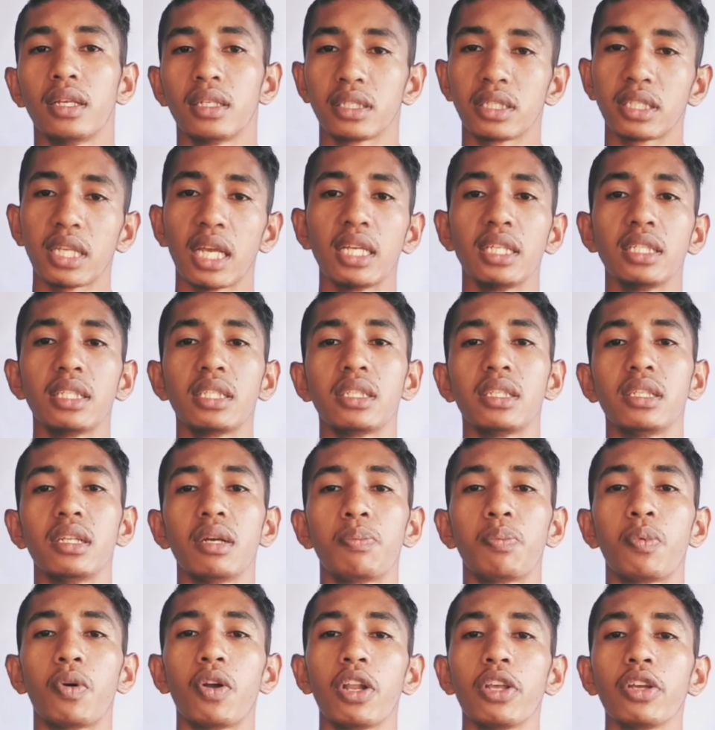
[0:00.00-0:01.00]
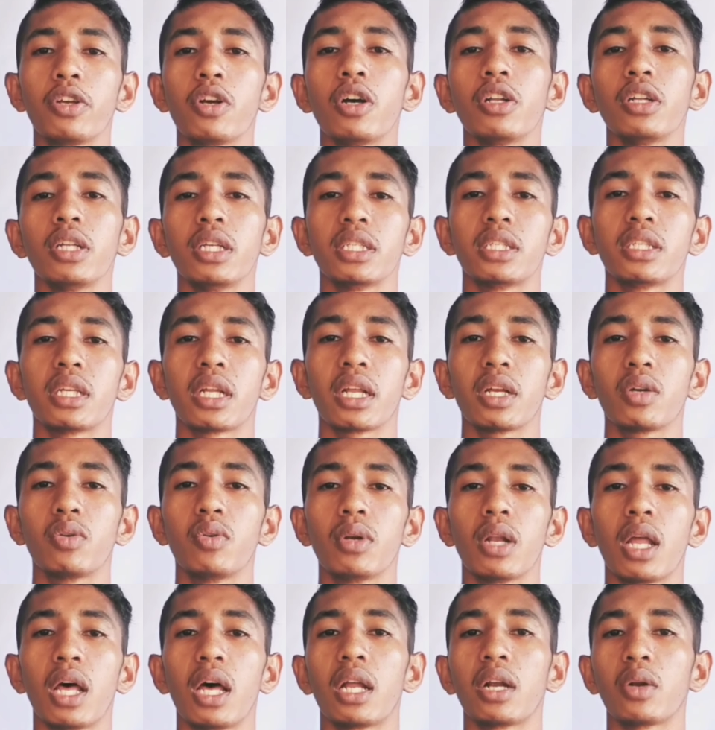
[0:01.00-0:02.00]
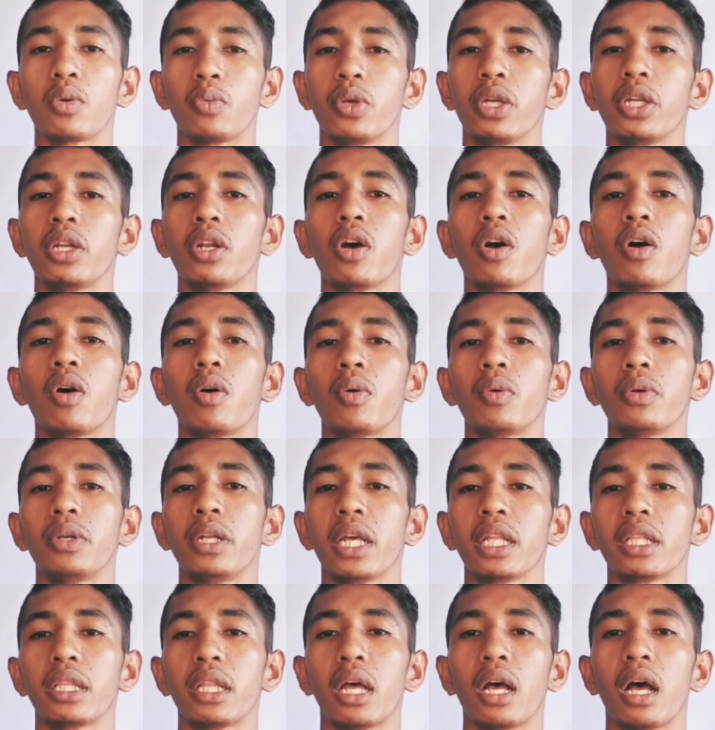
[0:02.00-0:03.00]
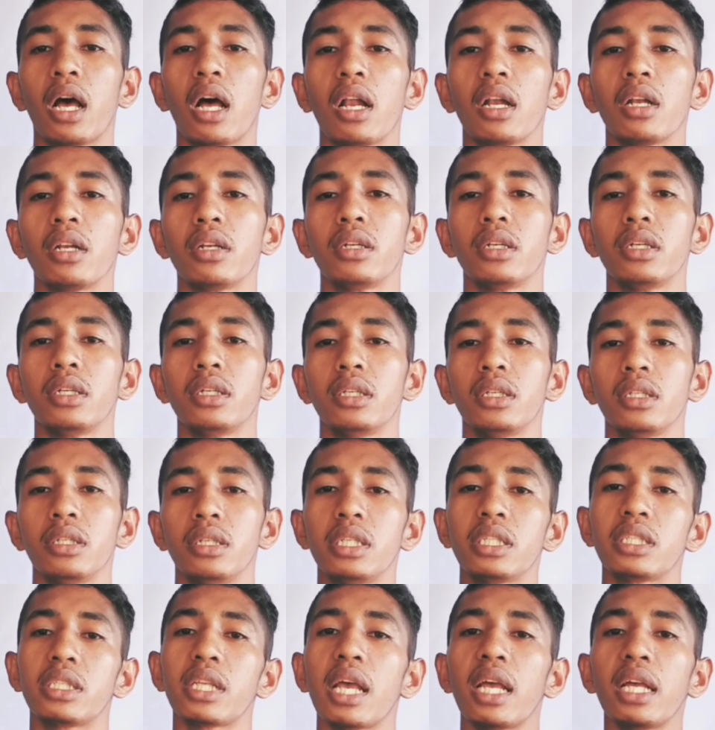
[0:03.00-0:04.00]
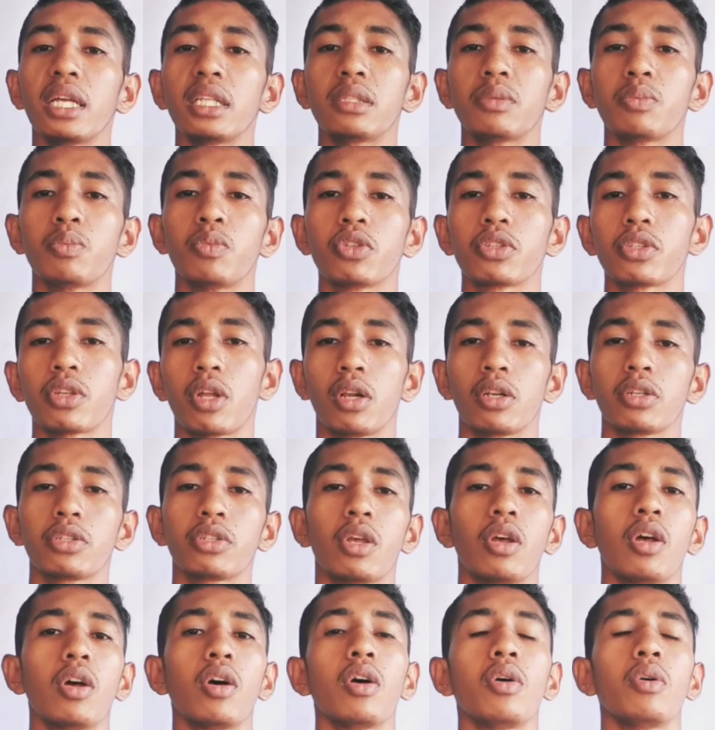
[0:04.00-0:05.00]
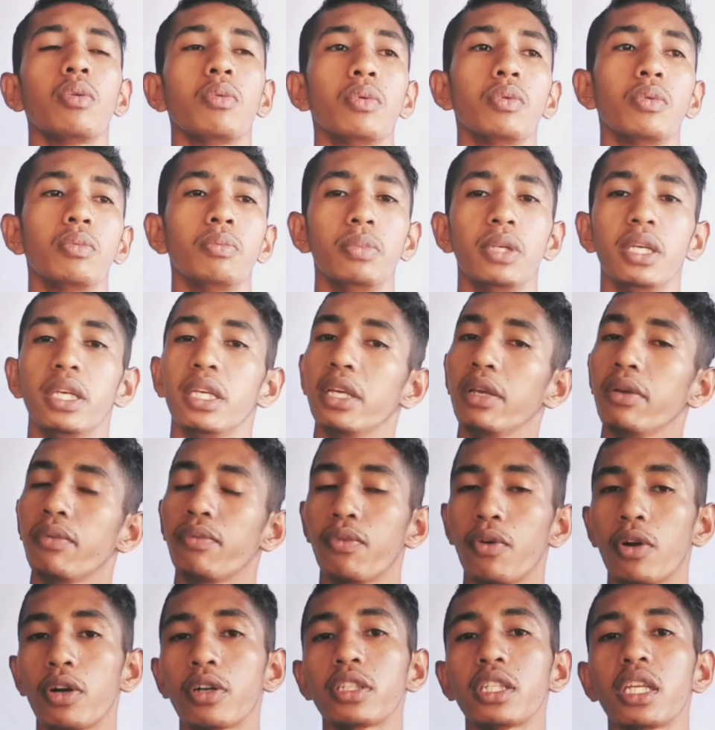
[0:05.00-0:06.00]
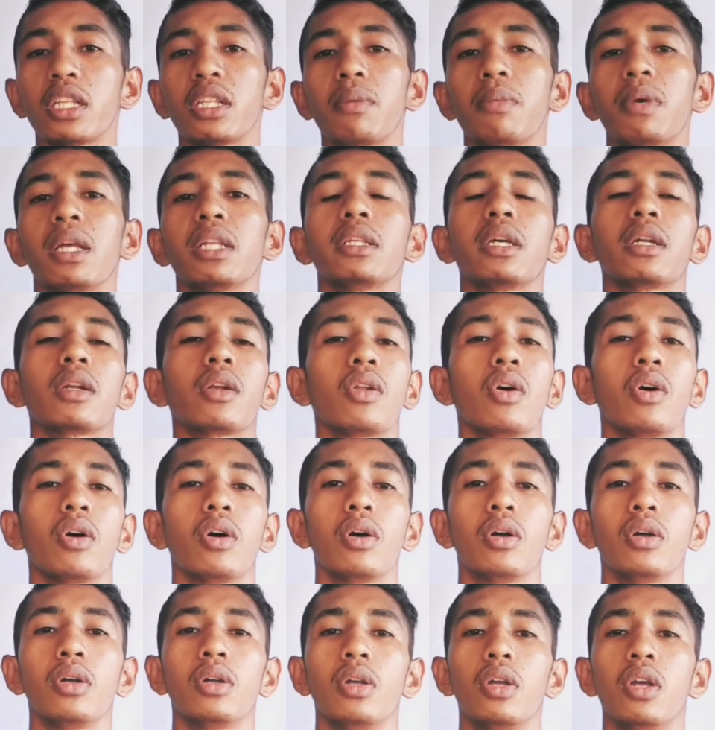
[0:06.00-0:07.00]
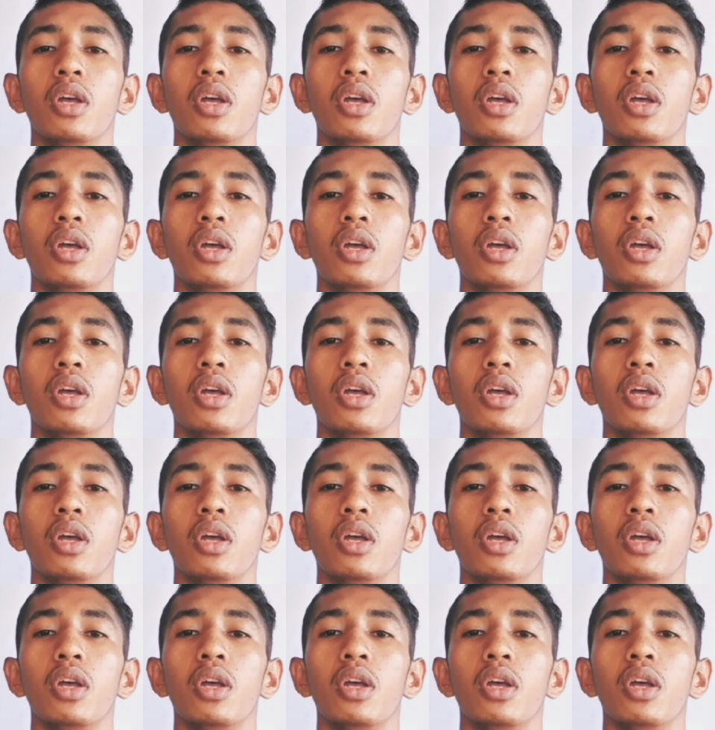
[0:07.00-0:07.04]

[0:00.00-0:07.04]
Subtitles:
Since the polygon is regular, we know that all the sides must also be 4 cm long.